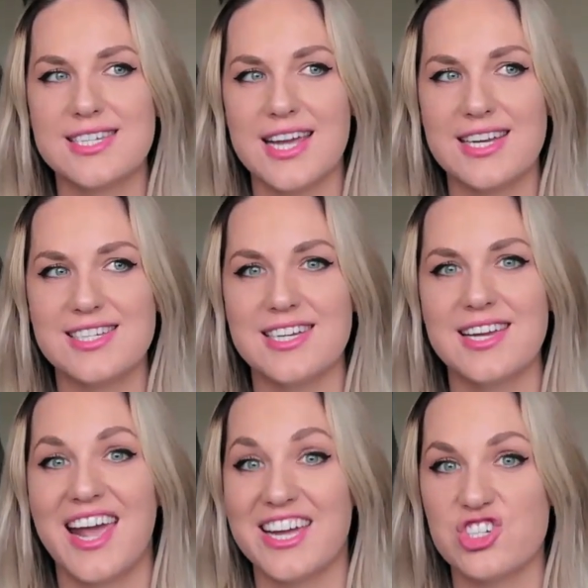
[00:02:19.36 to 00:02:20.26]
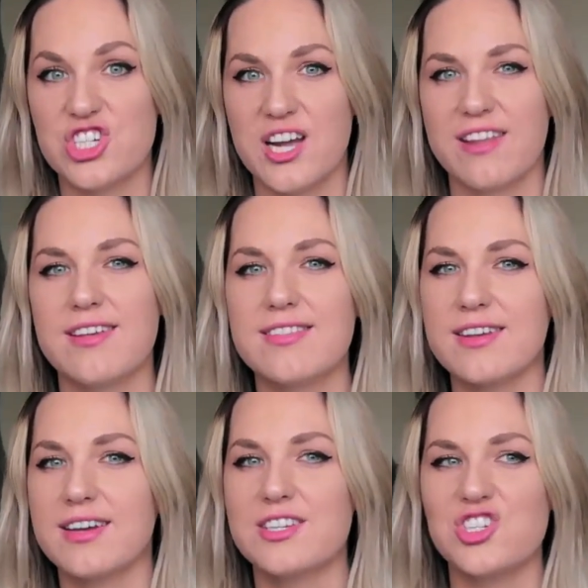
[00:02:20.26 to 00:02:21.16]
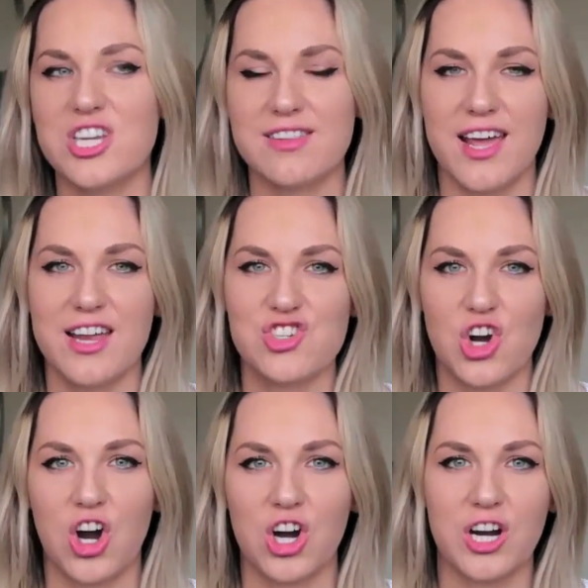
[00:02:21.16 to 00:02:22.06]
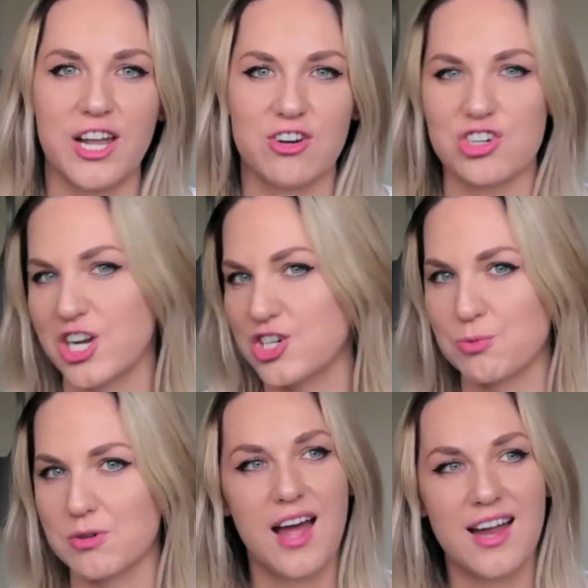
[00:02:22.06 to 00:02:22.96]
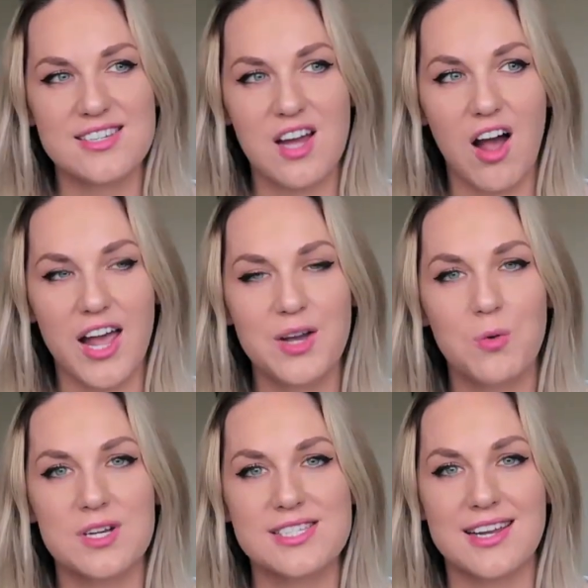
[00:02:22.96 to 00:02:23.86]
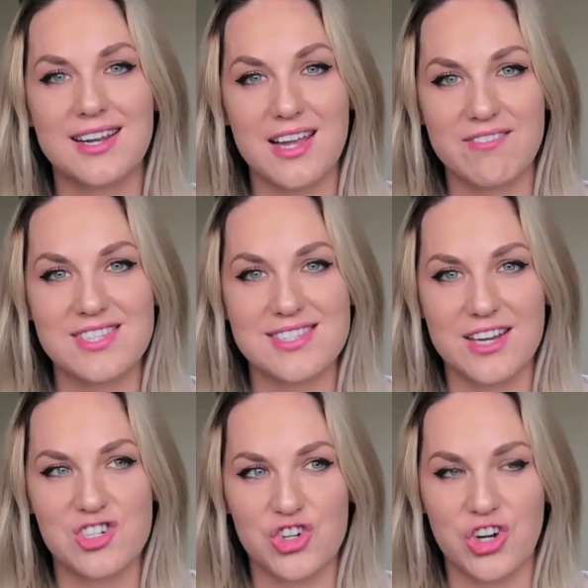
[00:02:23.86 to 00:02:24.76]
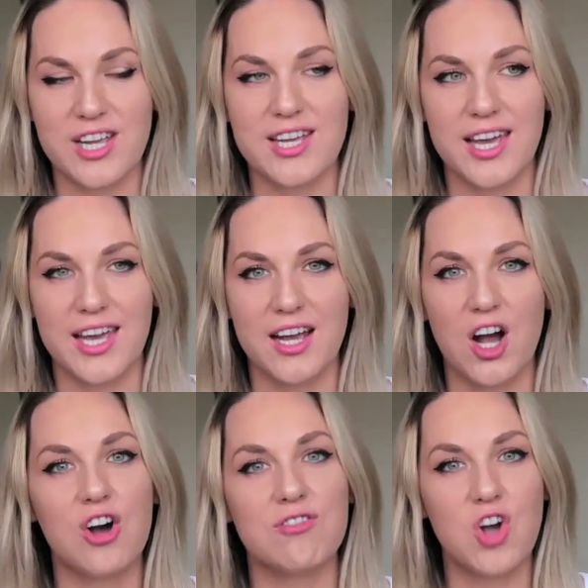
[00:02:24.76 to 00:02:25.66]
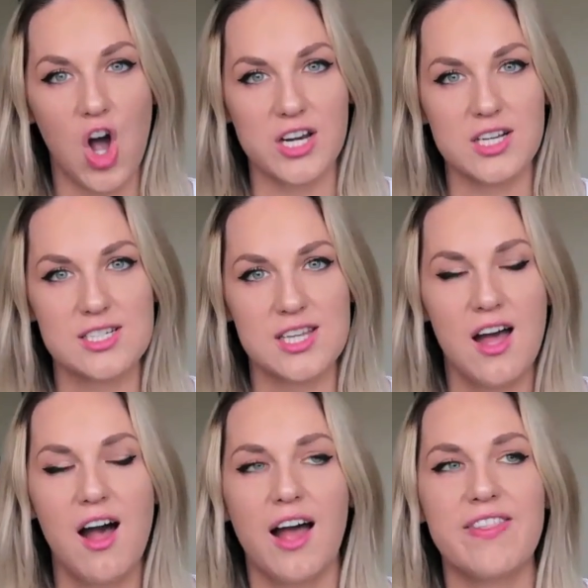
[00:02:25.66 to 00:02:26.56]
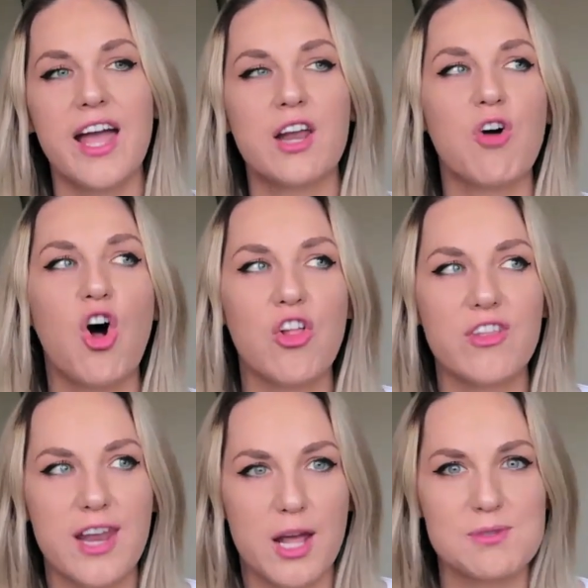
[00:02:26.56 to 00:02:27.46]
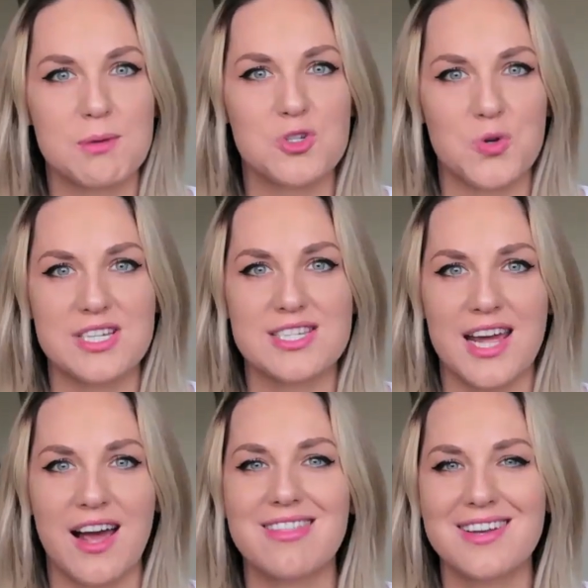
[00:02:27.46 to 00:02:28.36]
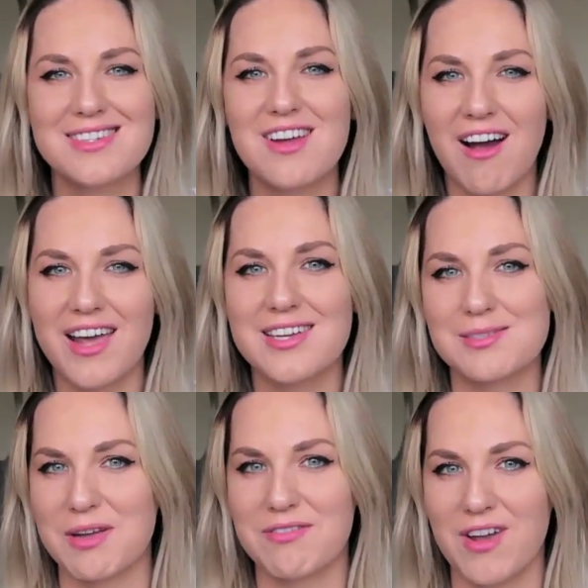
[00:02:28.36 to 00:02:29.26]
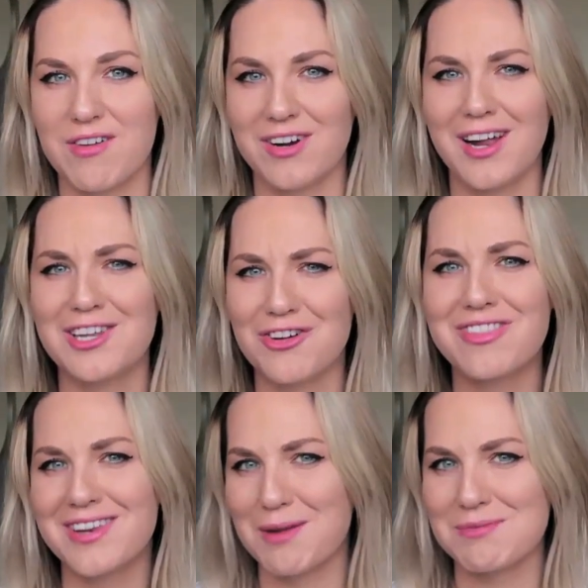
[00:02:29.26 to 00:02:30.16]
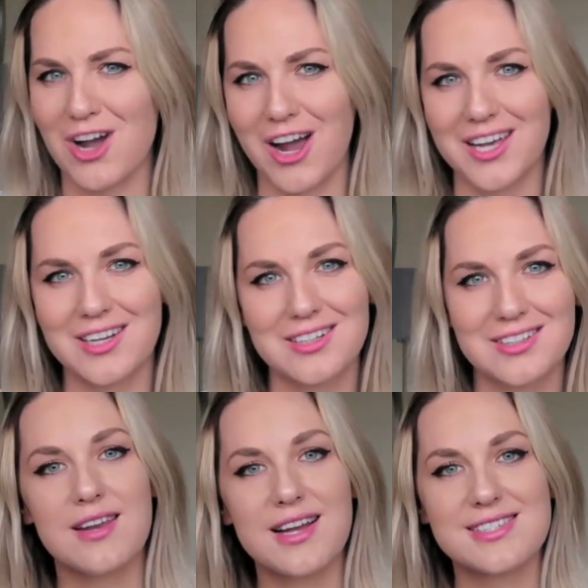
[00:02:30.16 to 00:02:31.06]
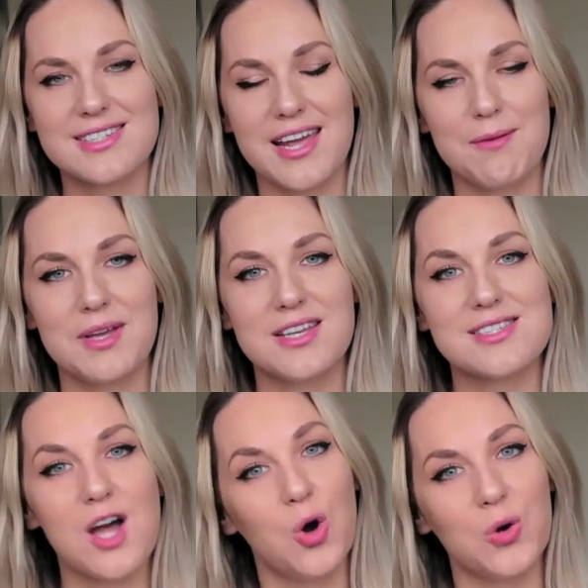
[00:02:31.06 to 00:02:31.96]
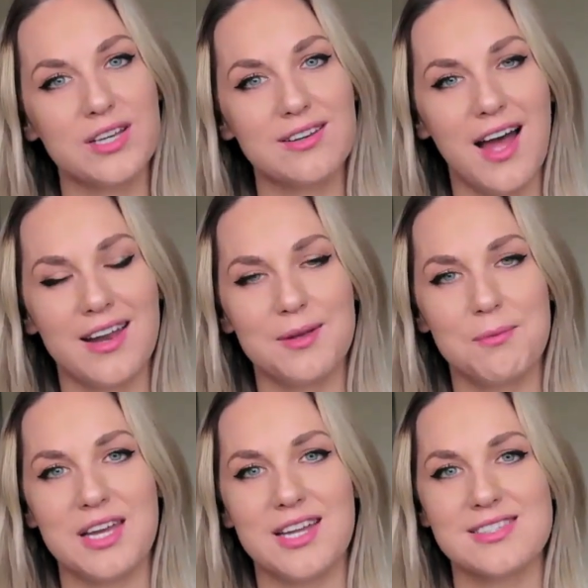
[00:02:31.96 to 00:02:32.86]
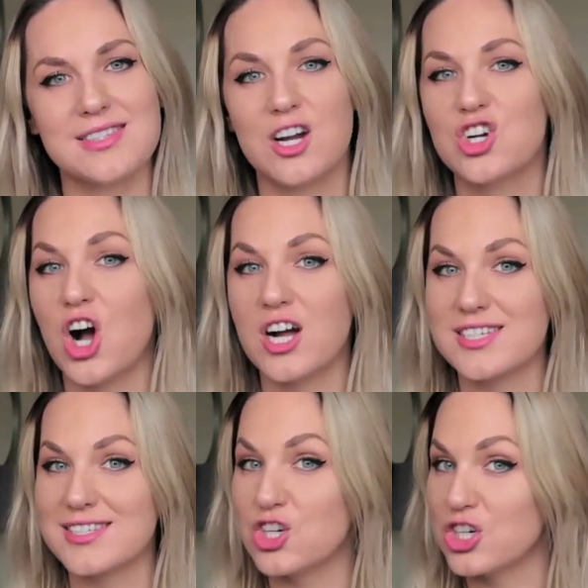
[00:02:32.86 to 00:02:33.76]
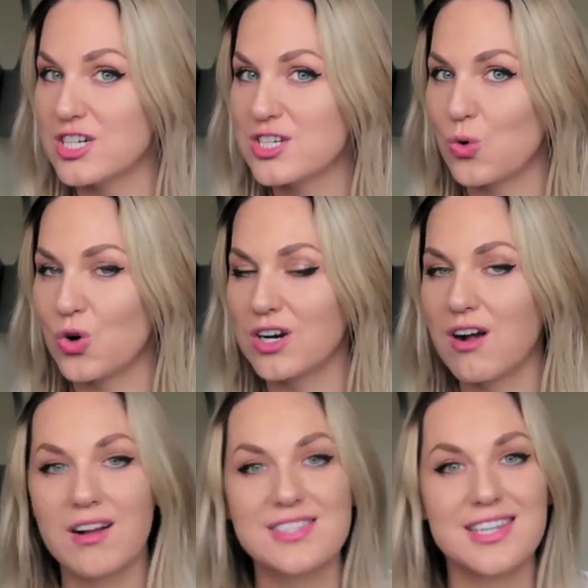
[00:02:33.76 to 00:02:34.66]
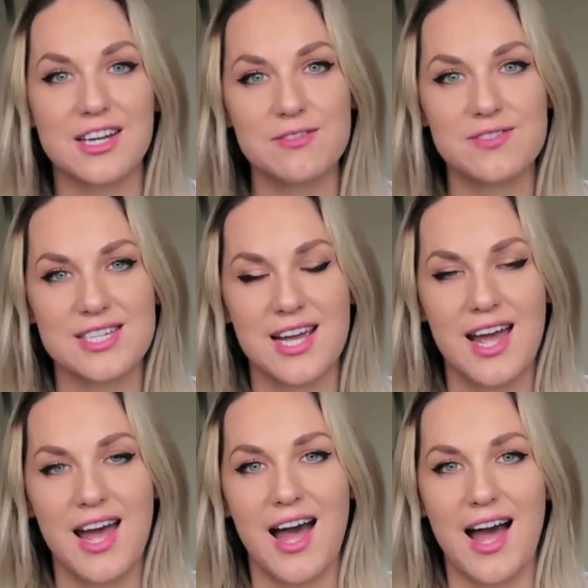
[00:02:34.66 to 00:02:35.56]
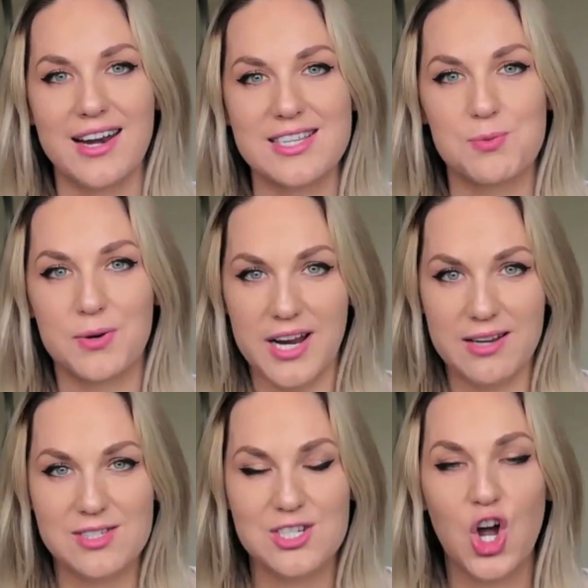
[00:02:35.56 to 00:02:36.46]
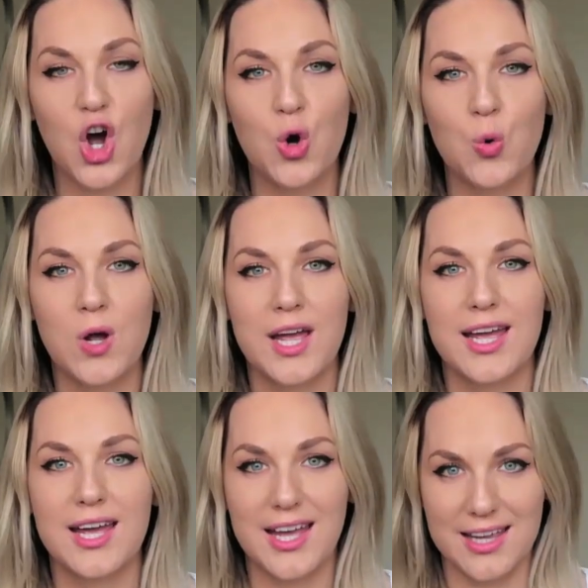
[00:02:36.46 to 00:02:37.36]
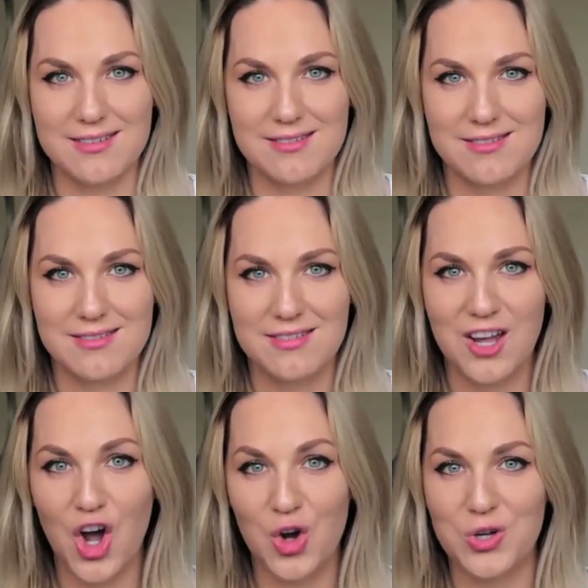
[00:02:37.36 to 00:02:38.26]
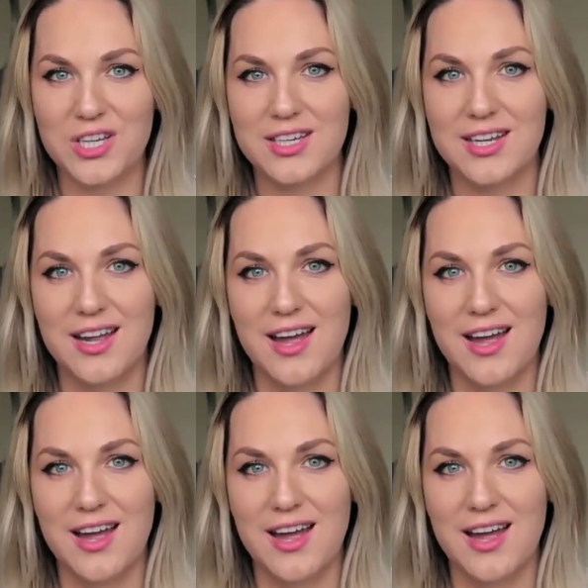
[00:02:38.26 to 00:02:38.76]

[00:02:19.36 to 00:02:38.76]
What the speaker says: T-A-D-H-G. I think the G and the H are interchangeable. And Tighe was an 11th century king of Connacht. I think out of all the names I'm doing today, I think Tighe is my favorite. I love the name Tighe. The next name is Owen, and it means God is good or God's gift. And it's pronounced O-in, Owen.